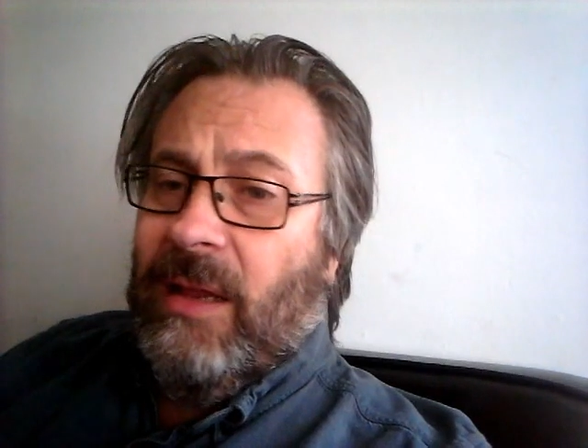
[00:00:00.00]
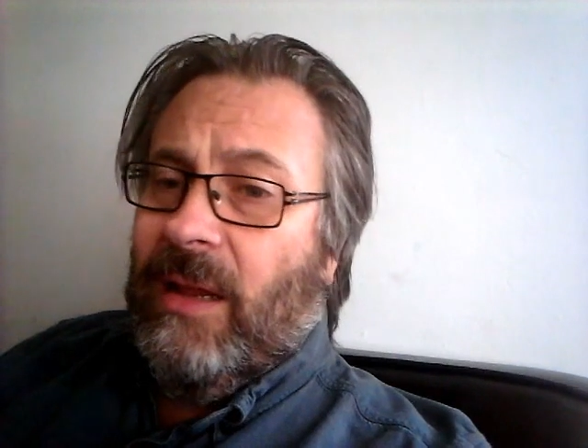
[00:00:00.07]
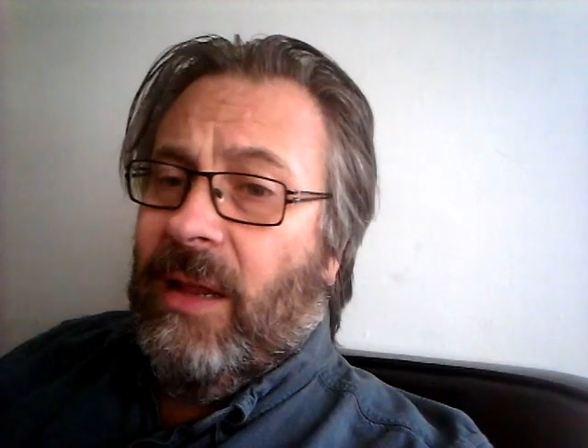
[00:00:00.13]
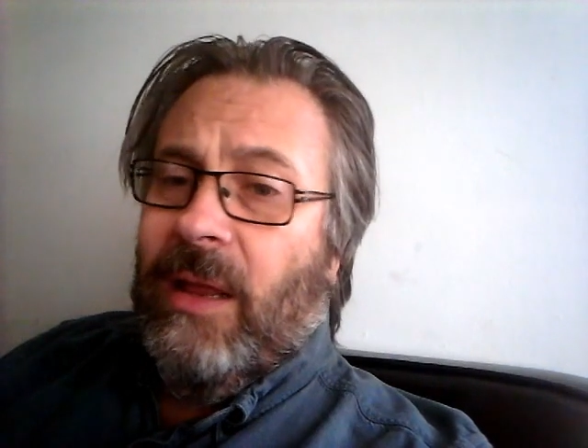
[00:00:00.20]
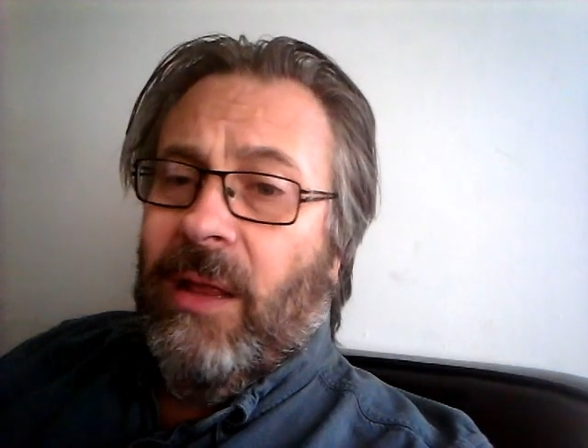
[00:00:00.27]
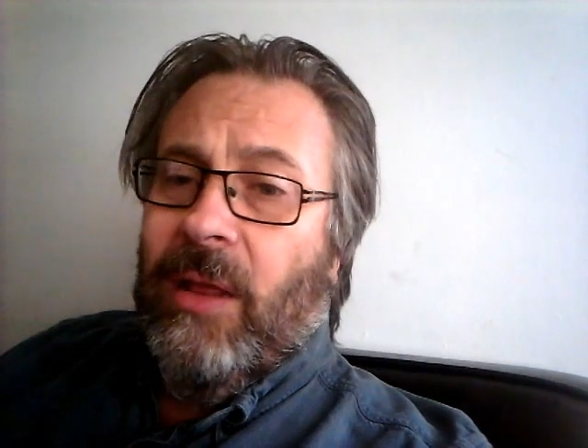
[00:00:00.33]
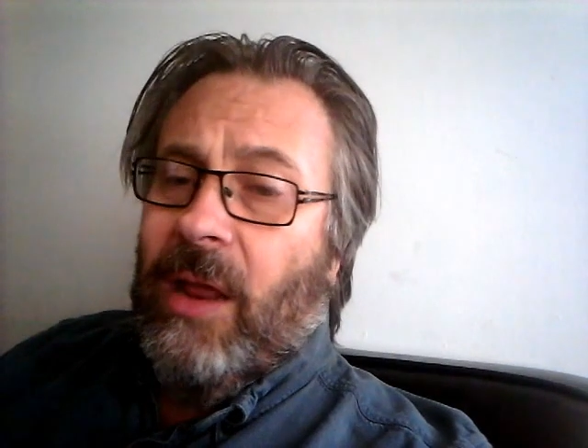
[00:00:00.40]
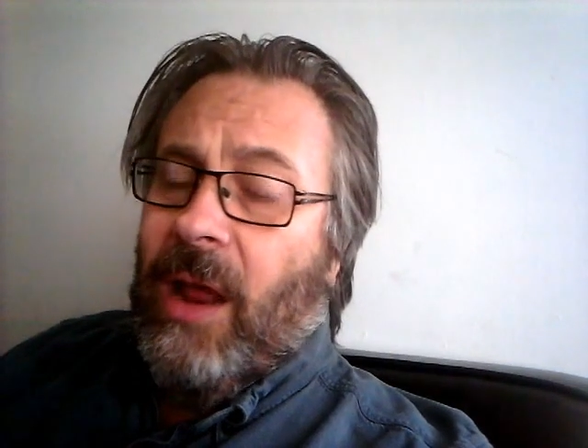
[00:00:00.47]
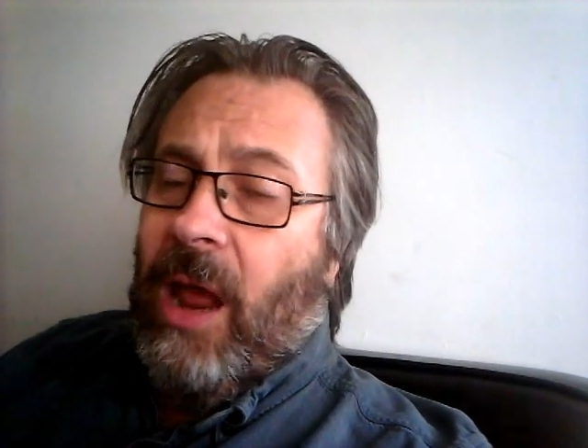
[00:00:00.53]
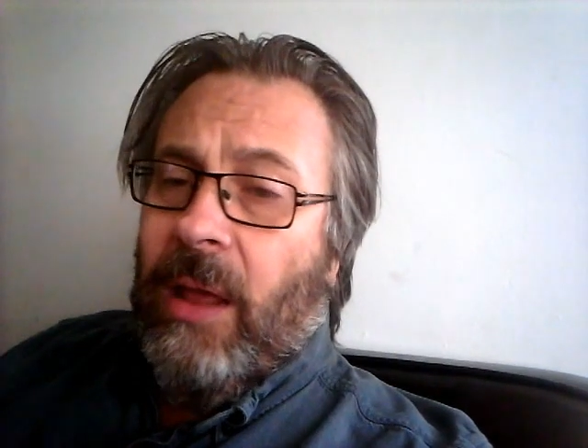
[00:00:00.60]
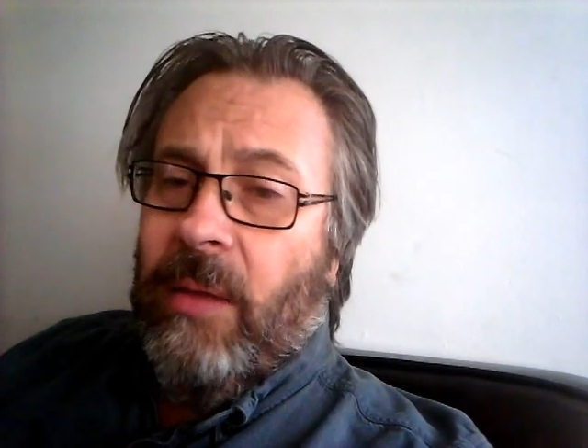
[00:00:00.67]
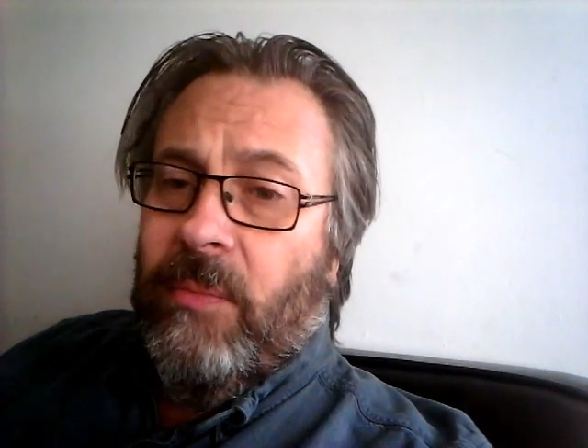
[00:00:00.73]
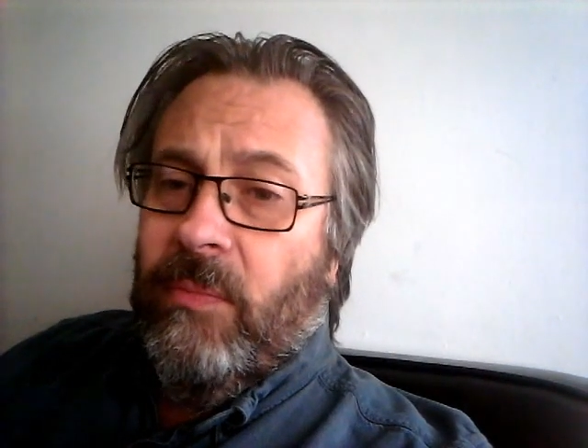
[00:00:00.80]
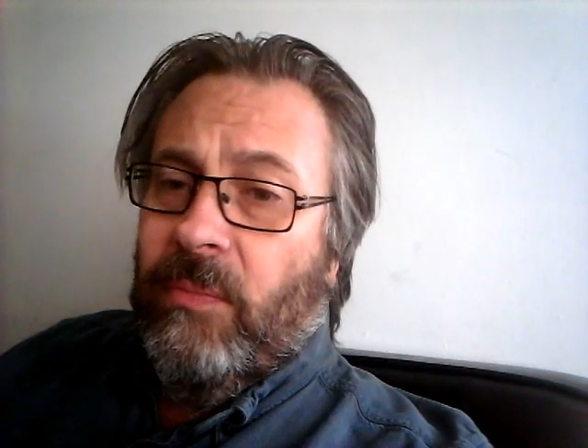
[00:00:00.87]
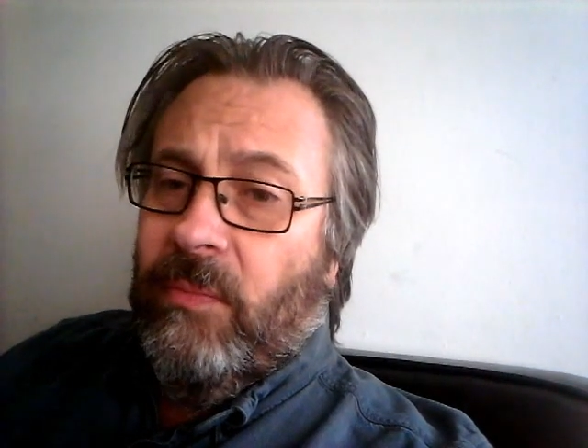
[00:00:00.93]
I,
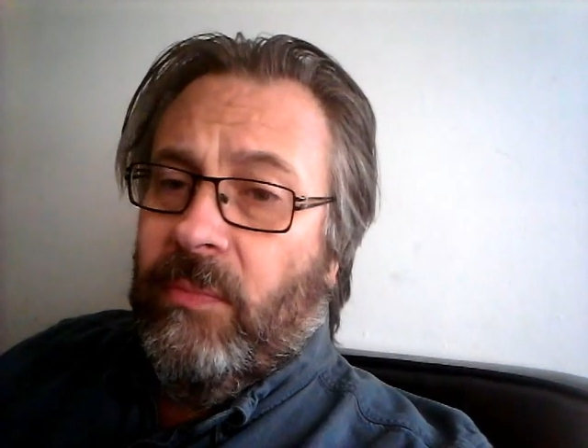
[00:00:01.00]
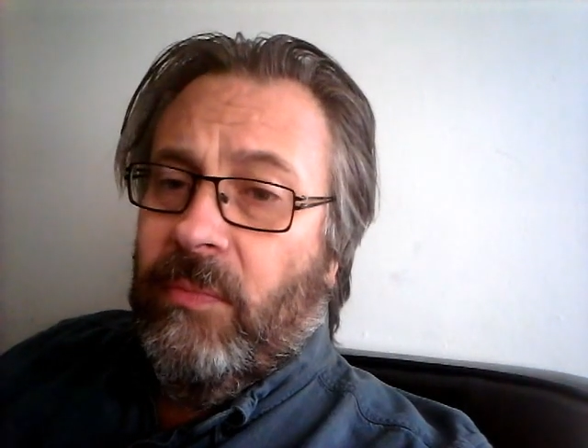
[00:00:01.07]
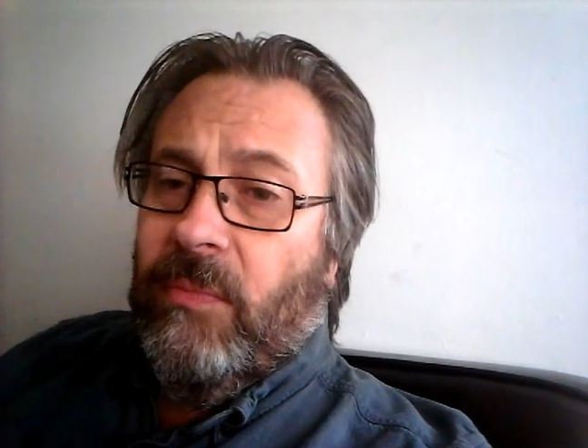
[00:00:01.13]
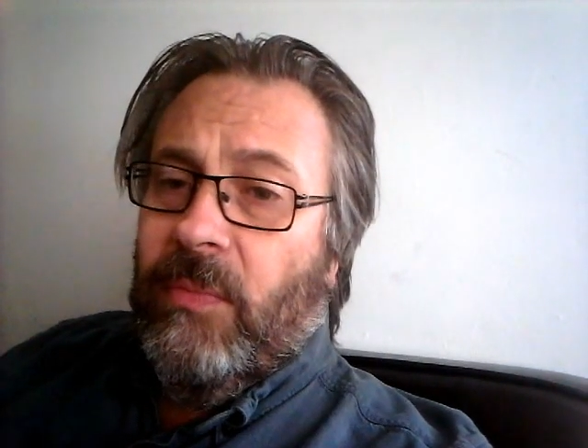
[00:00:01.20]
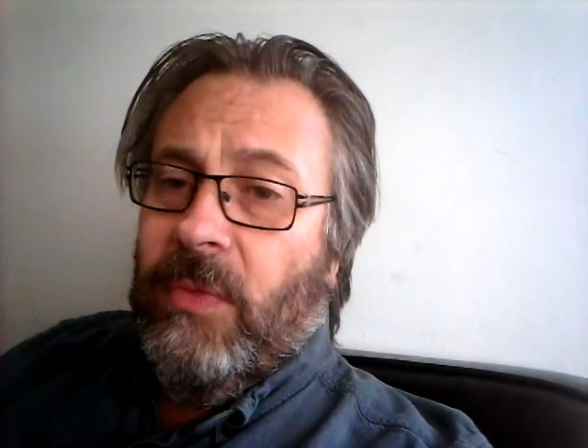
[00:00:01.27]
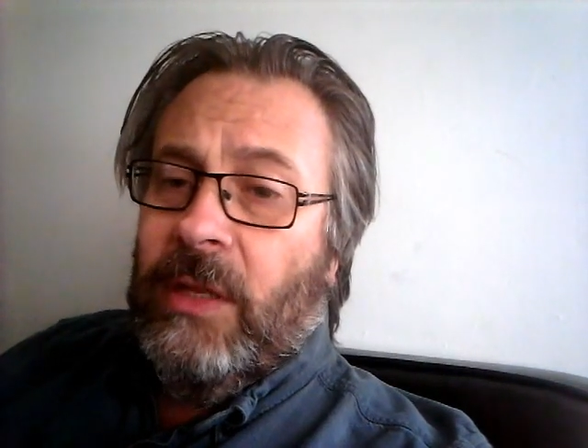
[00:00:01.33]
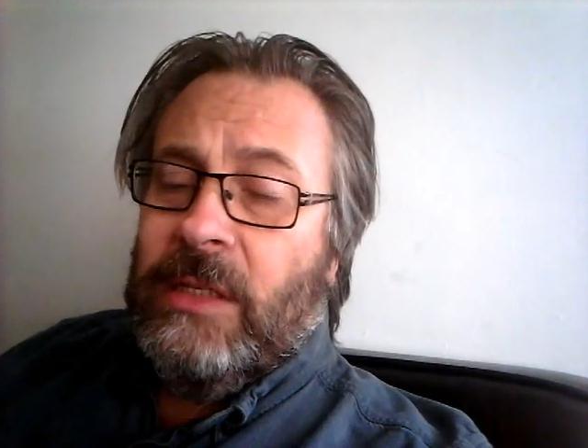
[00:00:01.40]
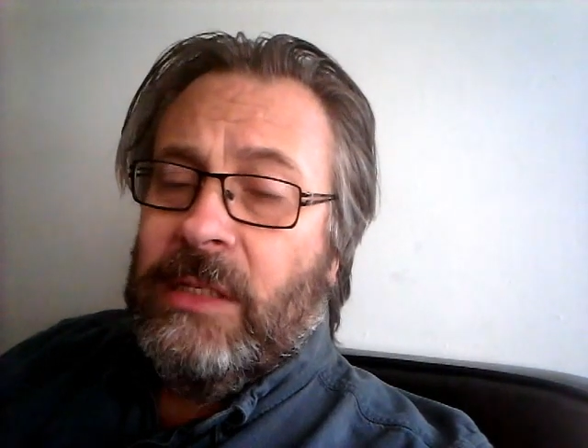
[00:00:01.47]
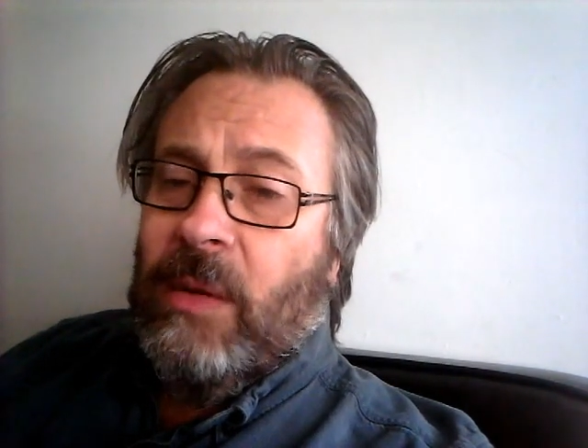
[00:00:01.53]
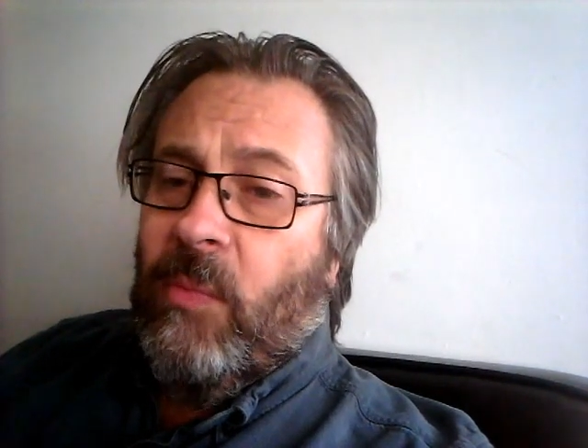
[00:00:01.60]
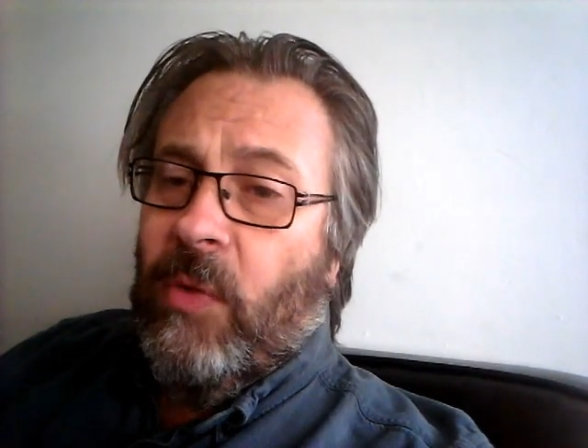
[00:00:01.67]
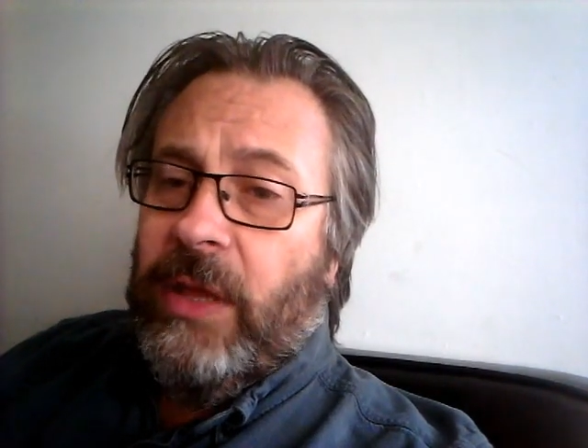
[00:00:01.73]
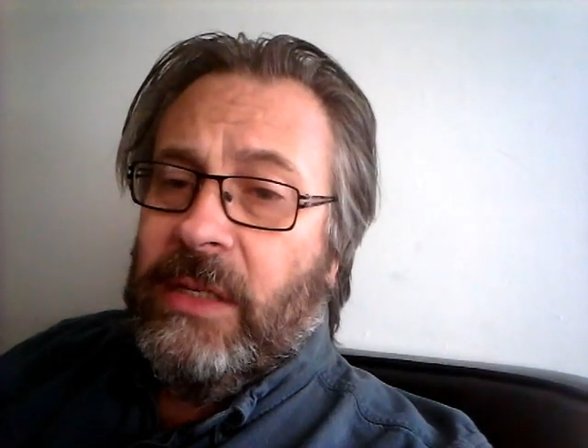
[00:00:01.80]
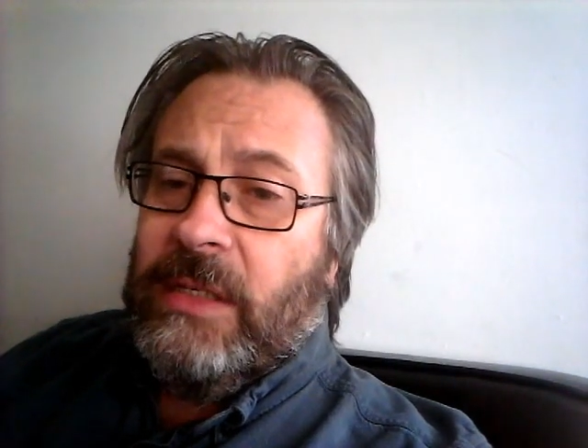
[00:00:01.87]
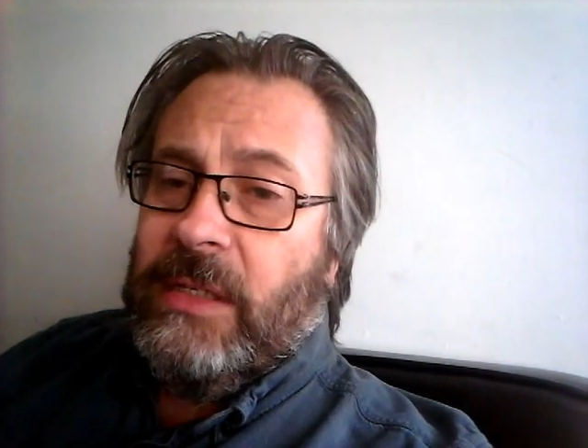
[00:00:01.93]
I'm in
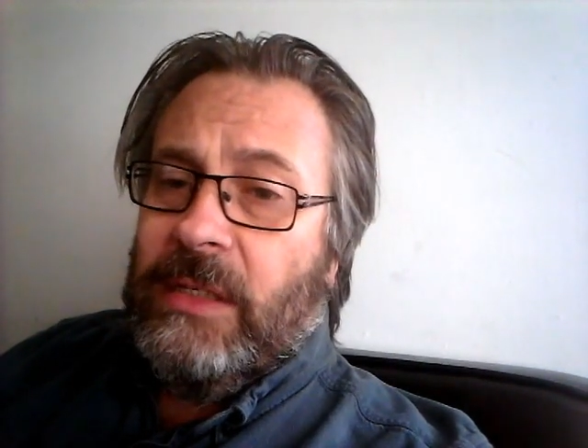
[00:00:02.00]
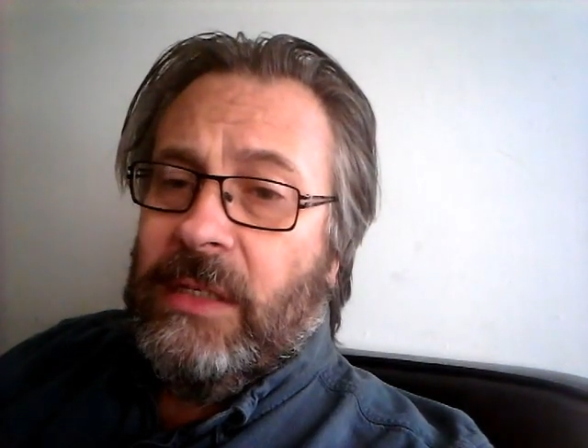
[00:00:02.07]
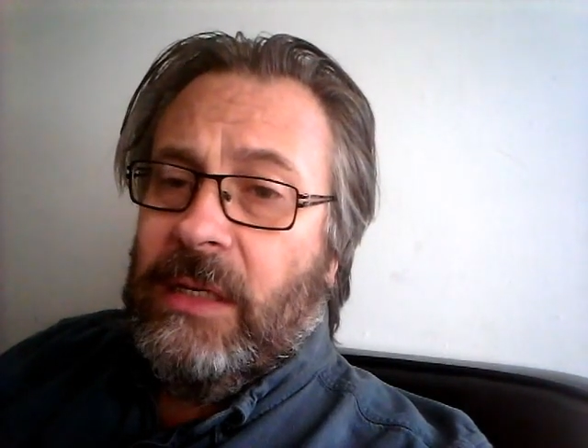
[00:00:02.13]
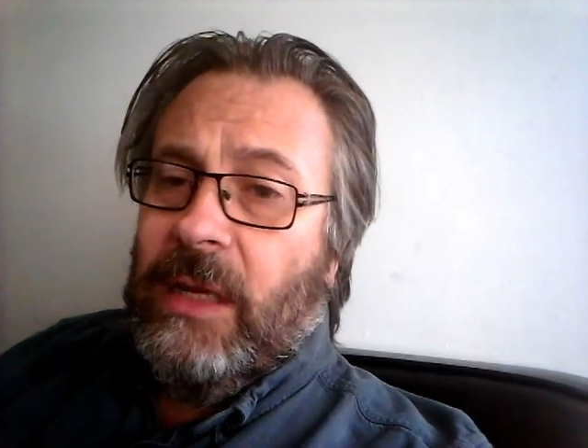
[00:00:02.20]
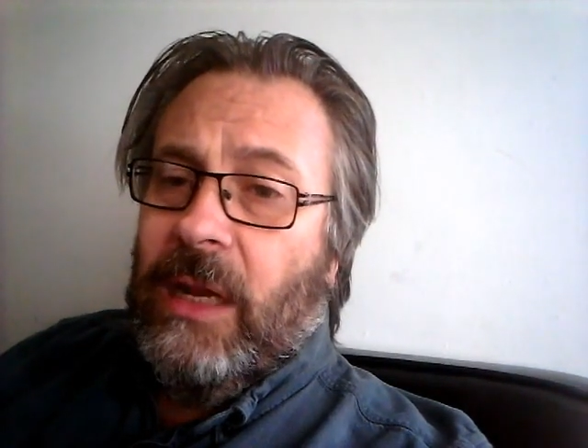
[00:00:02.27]
some ways,